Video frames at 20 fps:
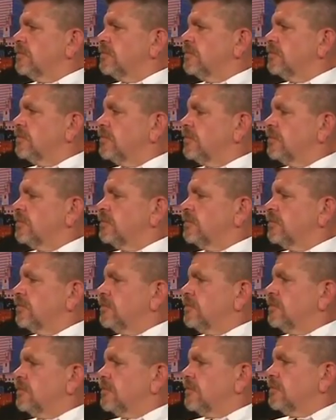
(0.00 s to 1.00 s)

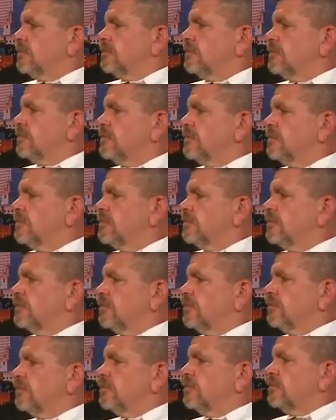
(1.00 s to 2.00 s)

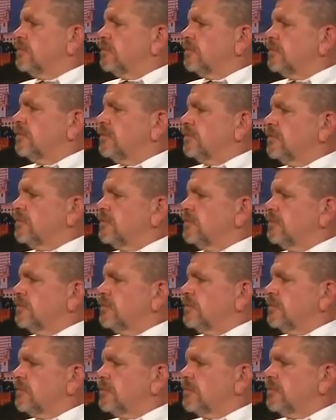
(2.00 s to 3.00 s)

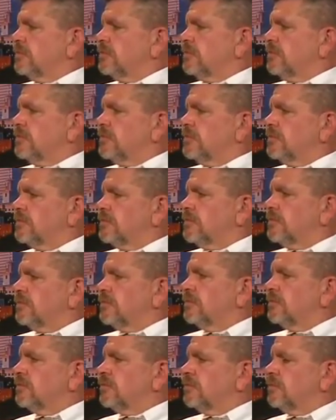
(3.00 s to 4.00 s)

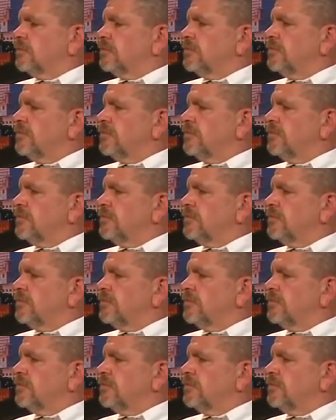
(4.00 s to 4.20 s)
No words are spoken by the person on screen.